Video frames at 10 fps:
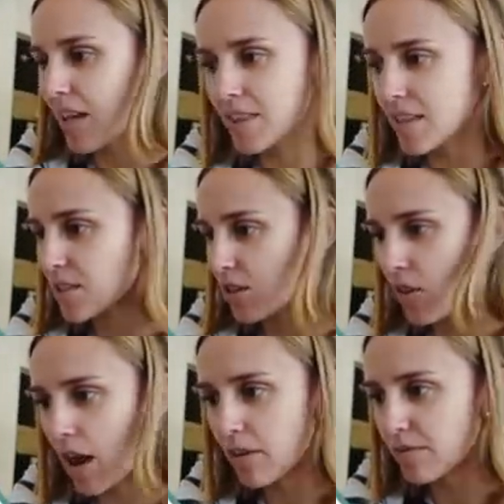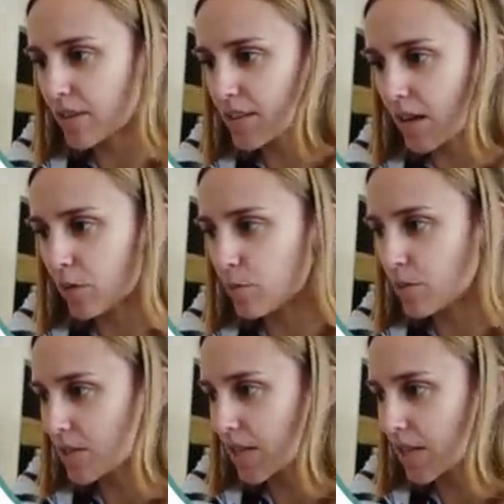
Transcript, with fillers: and these are not outfits that I would put